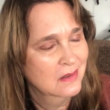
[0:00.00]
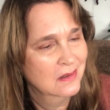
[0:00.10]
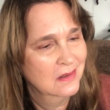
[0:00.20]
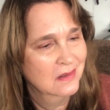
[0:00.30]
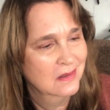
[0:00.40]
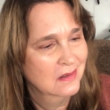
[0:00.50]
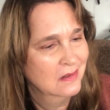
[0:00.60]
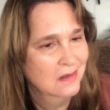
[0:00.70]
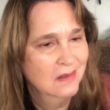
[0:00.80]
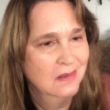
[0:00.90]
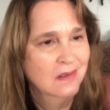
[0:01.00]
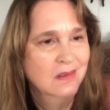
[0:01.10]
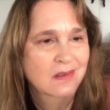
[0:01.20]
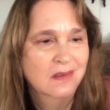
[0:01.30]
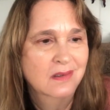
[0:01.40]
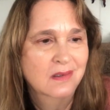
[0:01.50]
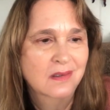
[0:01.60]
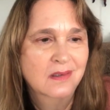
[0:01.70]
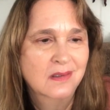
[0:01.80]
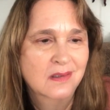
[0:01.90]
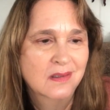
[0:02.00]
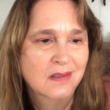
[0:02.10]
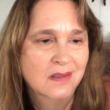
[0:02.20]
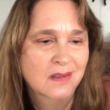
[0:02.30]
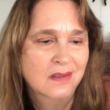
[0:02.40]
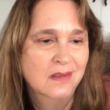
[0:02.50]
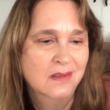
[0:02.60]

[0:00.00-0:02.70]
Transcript: Nothing is said.